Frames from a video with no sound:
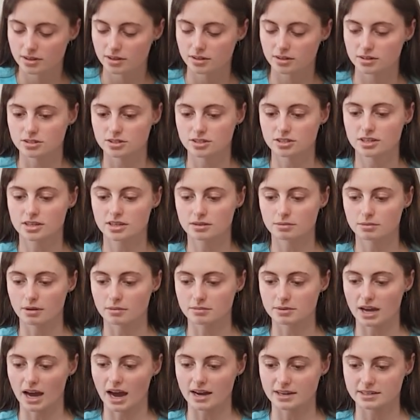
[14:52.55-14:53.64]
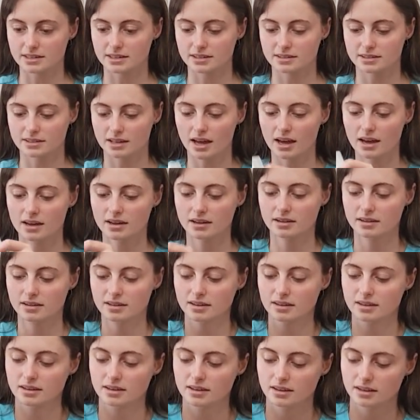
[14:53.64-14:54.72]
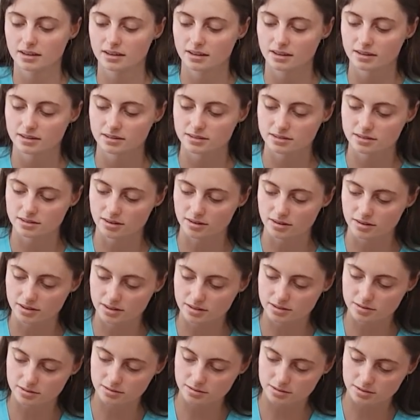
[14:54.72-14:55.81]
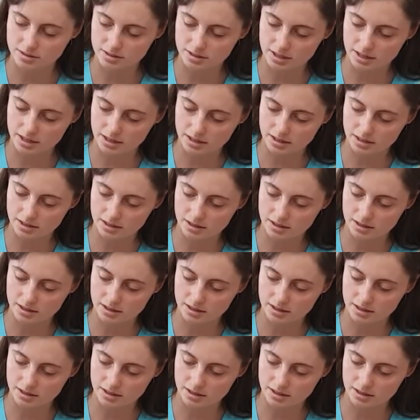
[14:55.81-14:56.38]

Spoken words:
because you need to be able to access that. So this will sit